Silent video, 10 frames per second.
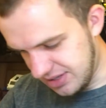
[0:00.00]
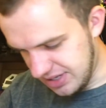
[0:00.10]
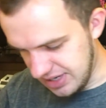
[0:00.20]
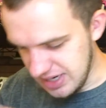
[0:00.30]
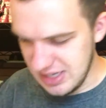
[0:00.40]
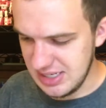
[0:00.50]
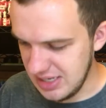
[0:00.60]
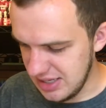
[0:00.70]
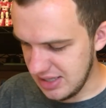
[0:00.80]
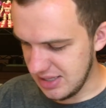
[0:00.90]
gotta
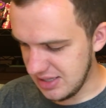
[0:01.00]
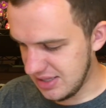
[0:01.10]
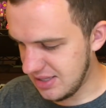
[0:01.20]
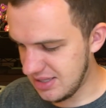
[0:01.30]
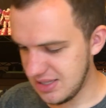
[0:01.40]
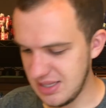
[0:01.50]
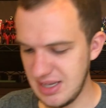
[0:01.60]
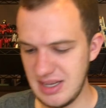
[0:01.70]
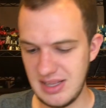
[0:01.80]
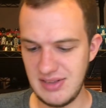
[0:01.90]
say,
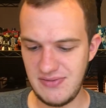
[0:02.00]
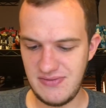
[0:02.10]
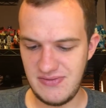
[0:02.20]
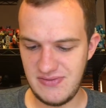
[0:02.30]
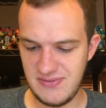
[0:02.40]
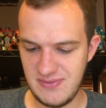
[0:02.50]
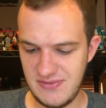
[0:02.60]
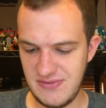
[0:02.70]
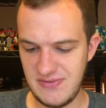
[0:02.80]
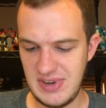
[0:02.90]
the
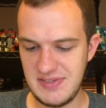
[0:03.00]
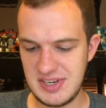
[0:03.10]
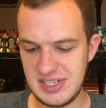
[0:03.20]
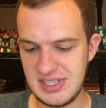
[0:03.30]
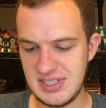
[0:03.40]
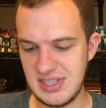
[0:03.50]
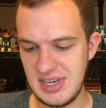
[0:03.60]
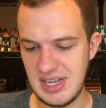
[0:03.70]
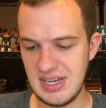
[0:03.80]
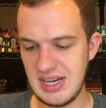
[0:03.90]
favoritist
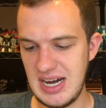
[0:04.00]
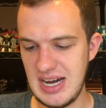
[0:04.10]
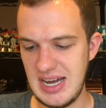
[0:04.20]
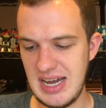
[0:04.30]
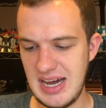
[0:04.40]
thing I